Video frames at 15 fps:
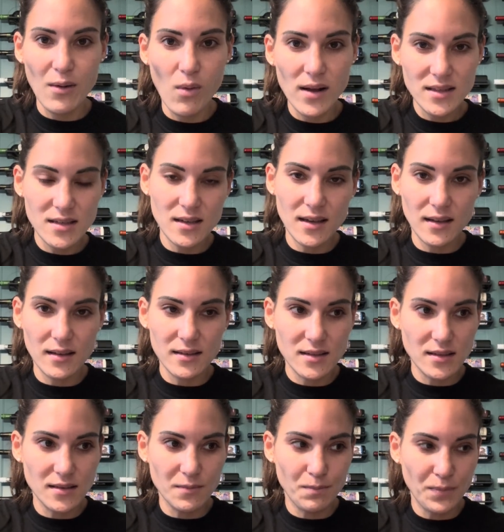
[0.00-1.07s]
want
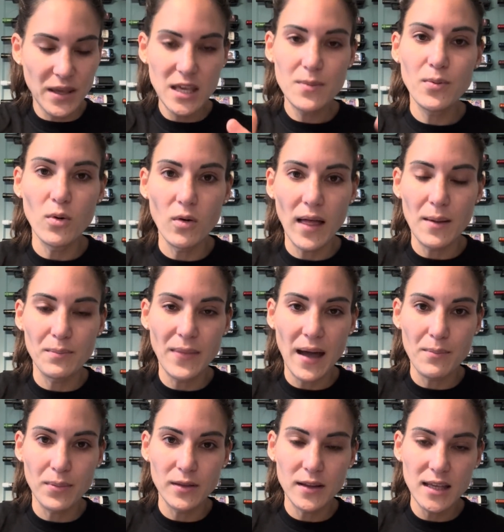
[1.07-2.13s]
people
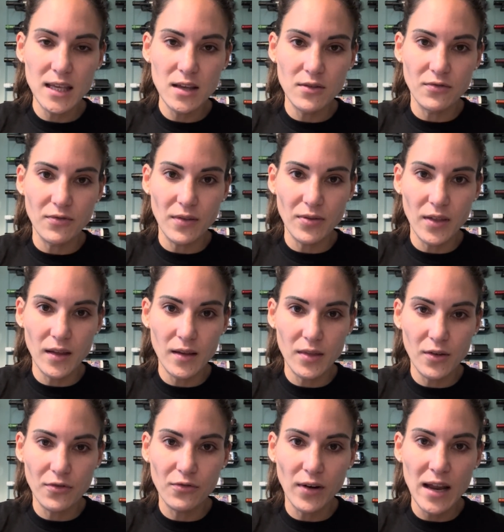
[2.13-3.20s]
that believe
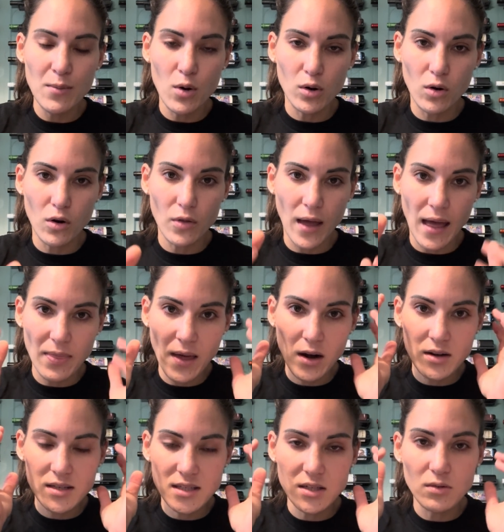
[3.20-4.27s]
the framework, or that
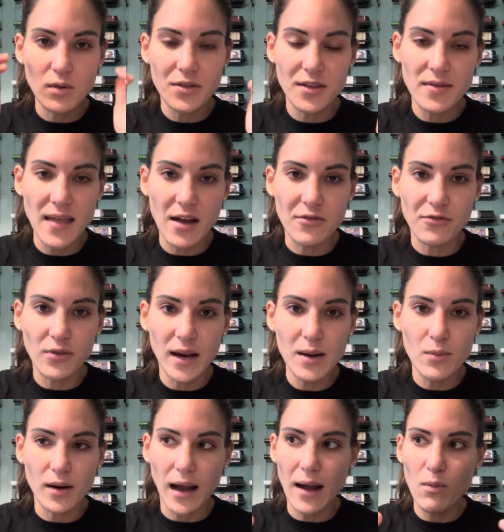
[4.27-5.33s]
are still within that
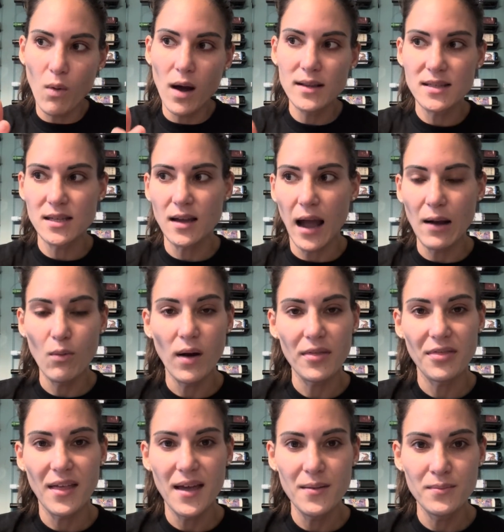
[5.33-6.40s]
framework, I
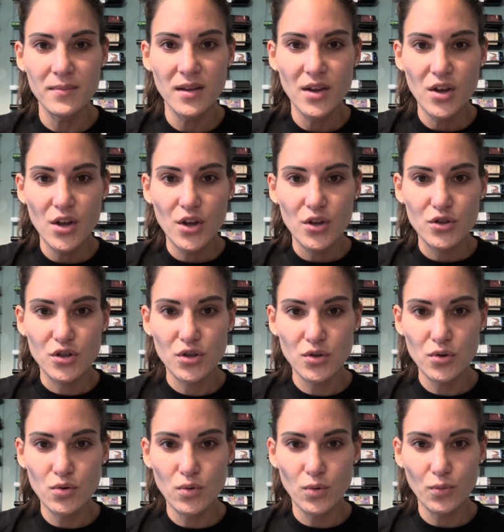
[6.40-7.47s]
want them
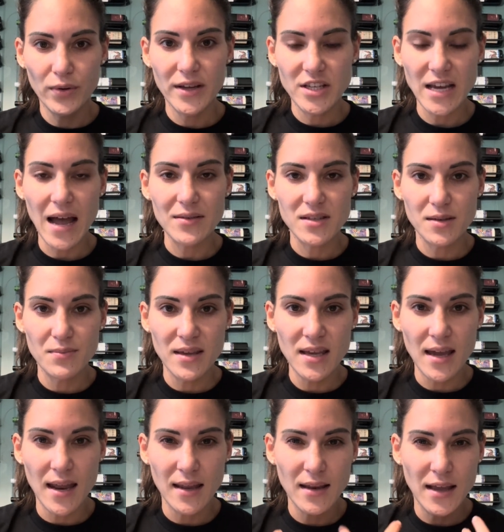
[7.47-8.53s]
to reach out to
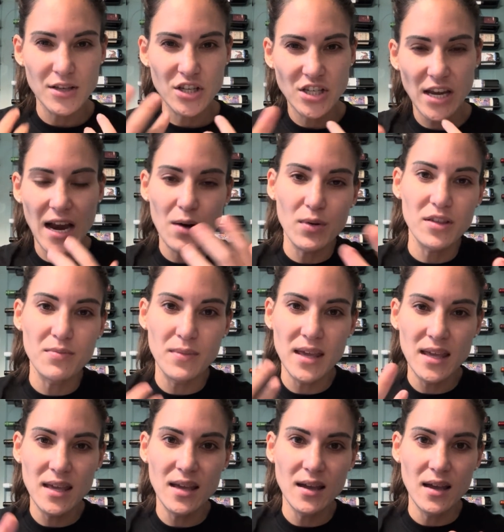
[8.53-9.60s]
me and share with
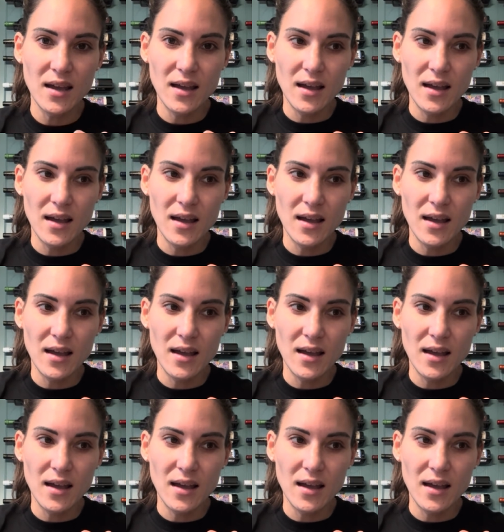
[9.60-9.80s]
me